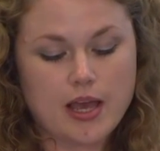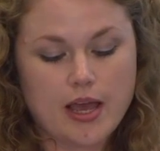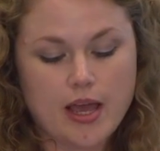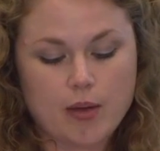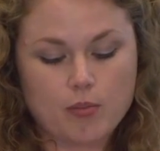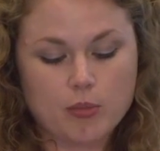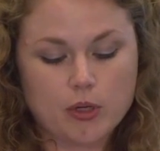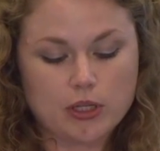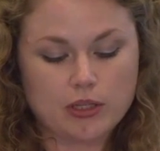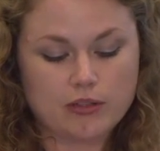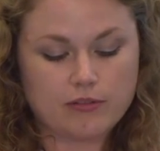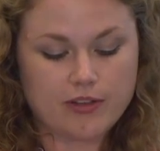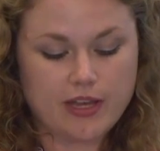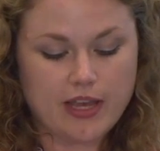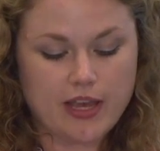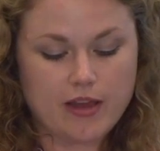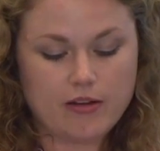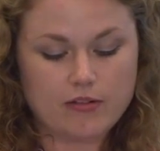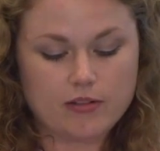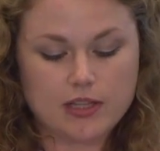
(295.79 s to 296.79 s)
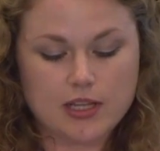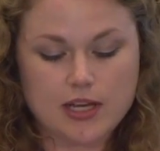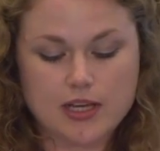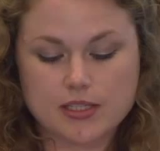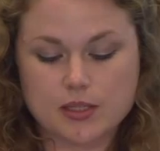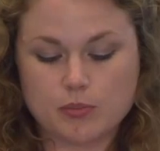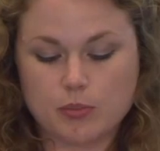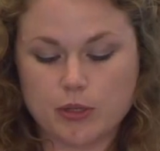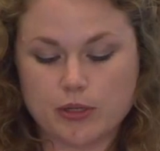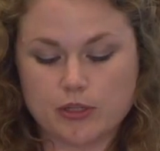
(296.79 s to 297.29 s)
Our model of care
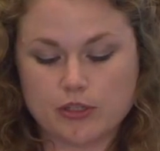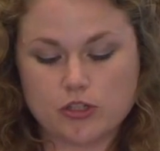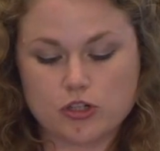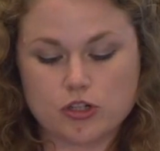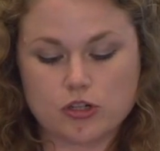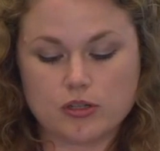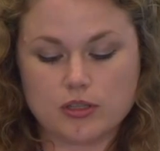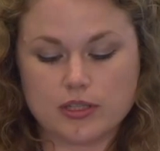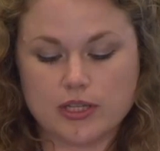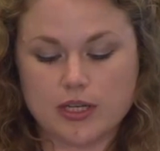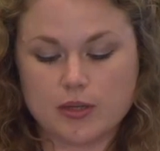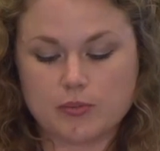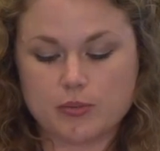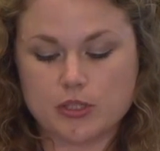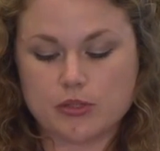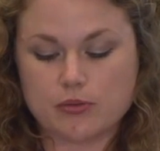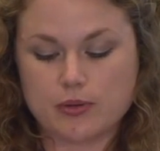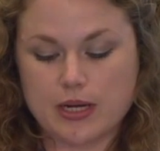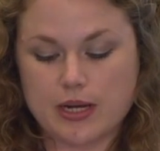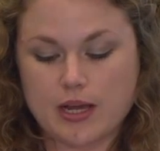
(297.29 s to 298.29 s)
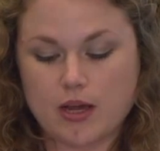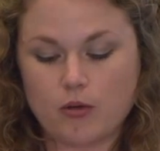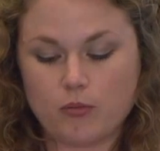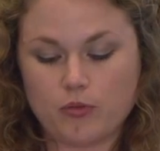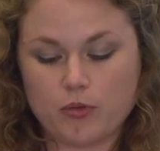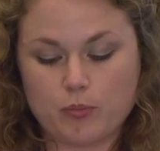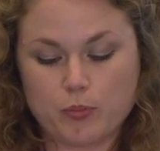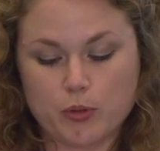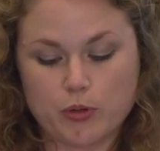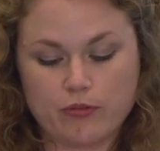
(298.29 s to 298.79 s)
relies upon a strong link between health